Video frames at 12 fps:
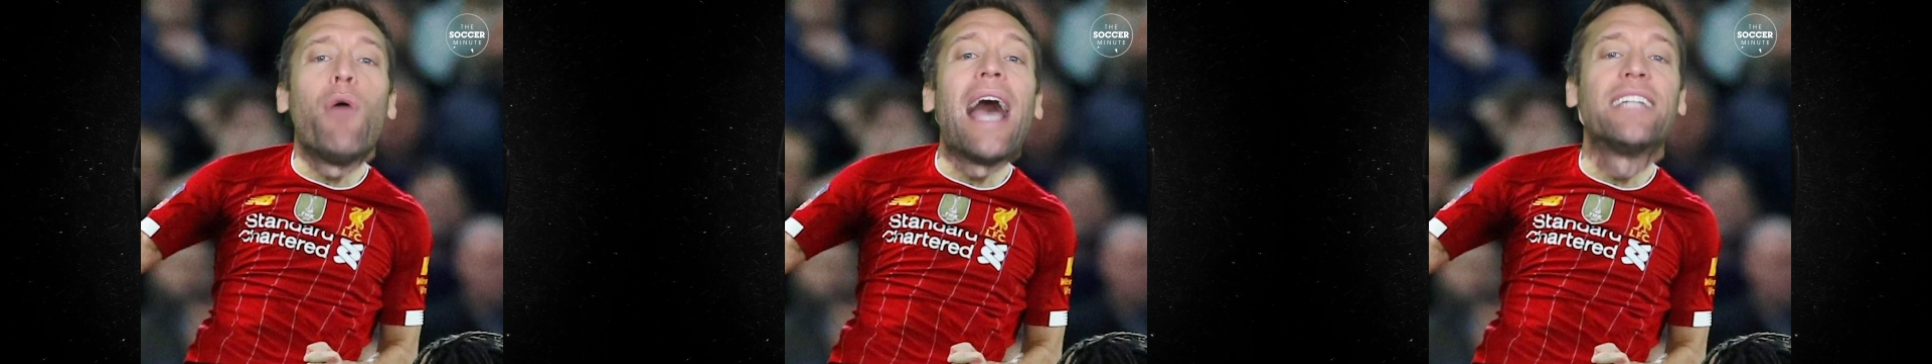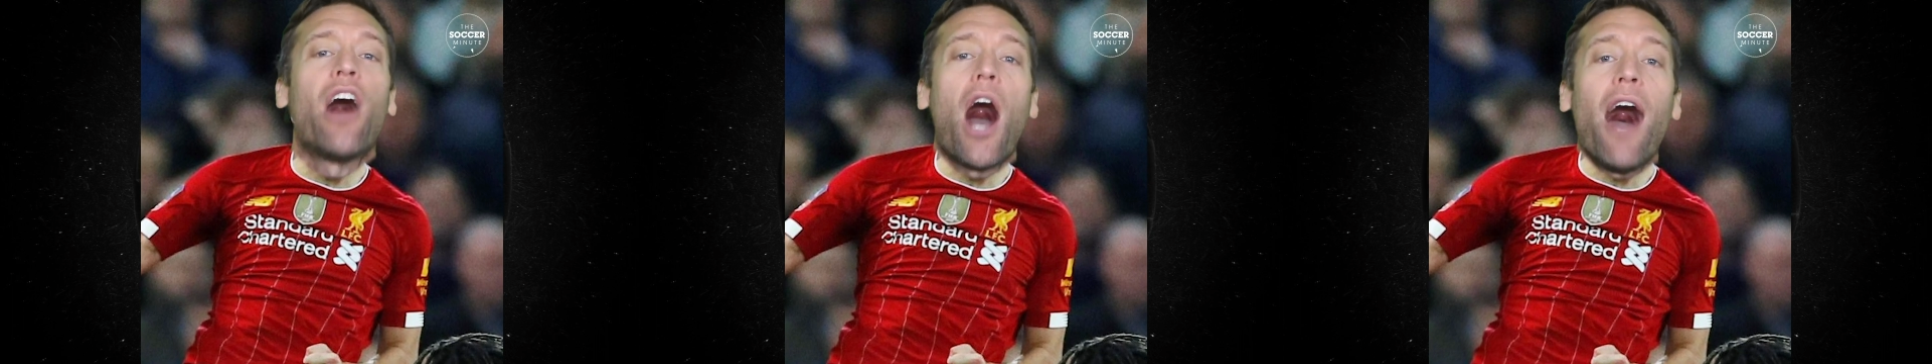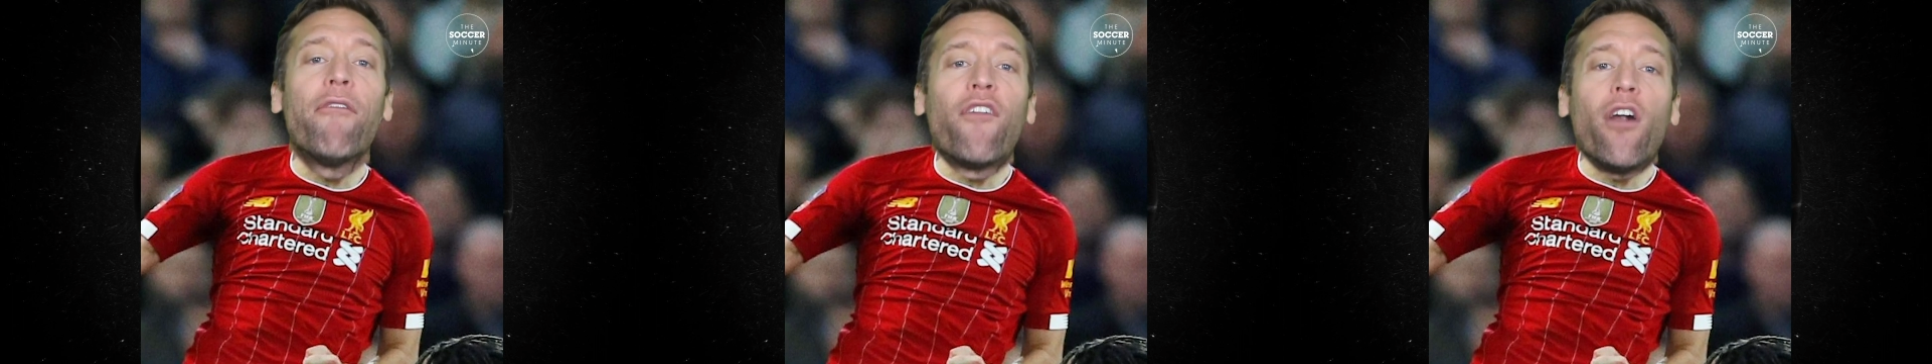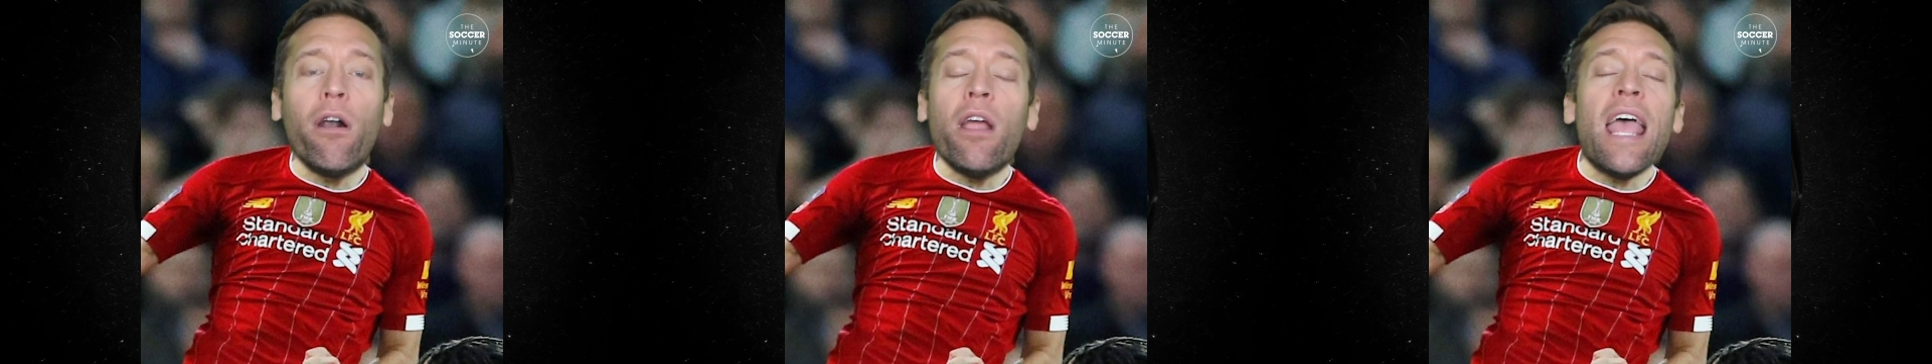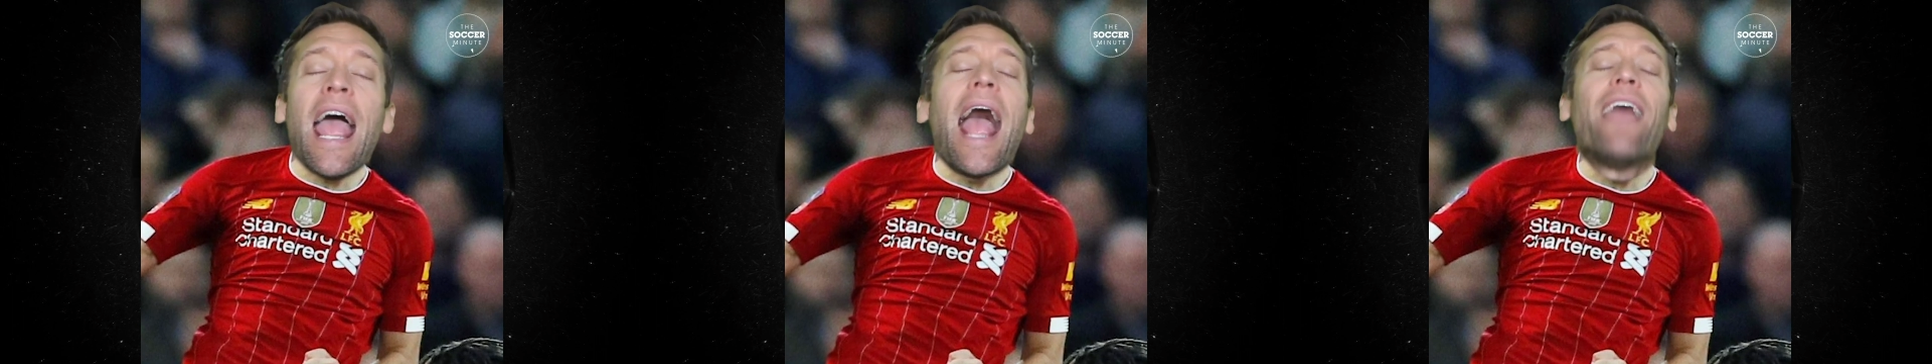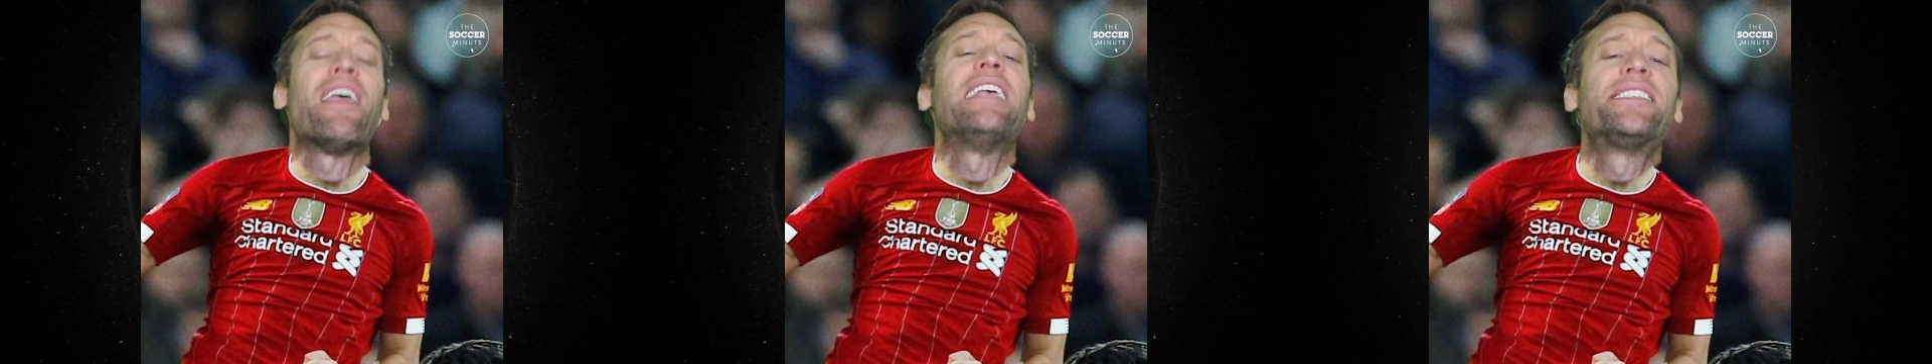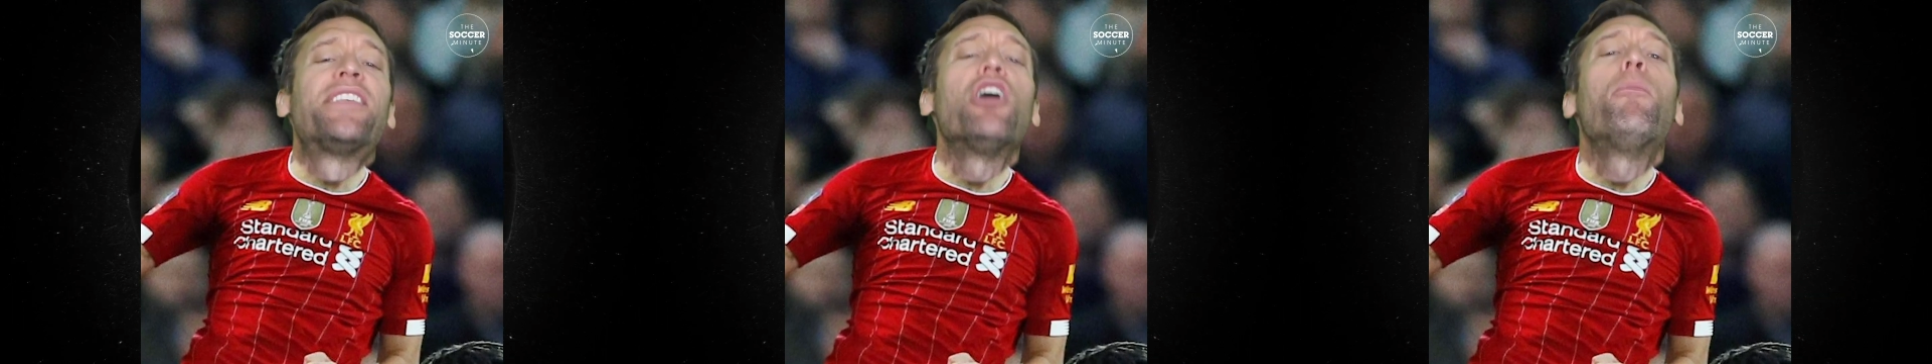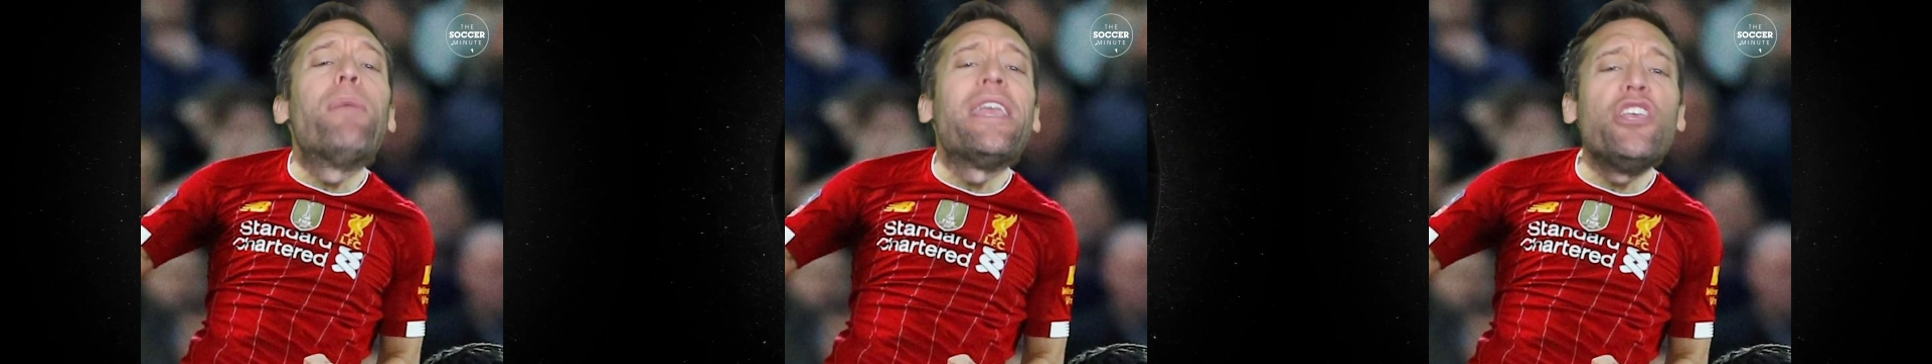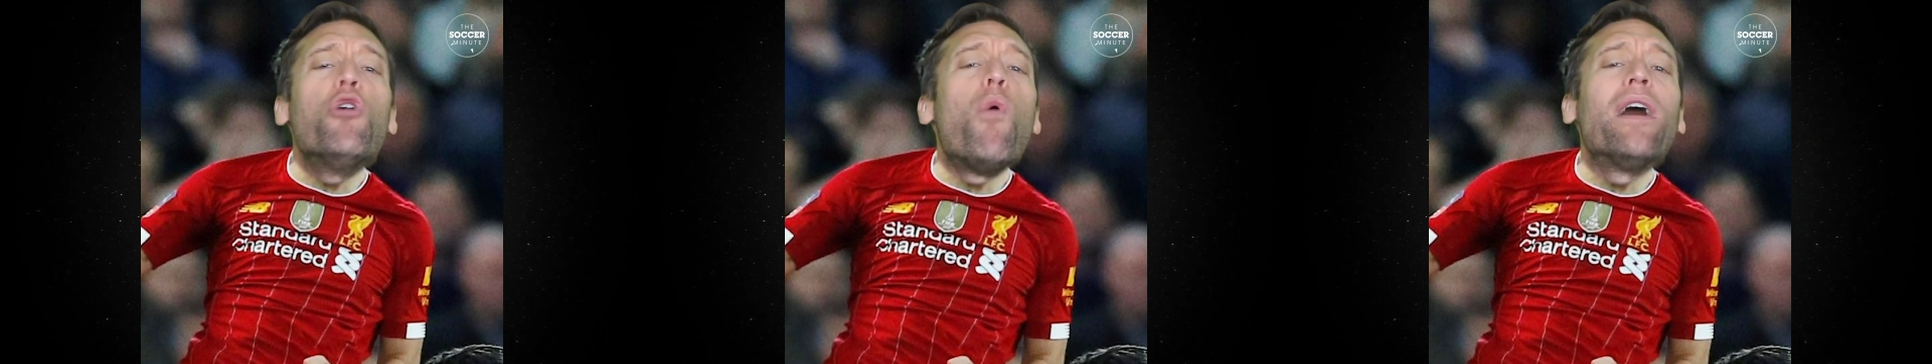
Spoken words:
you had to offer, and they still beat you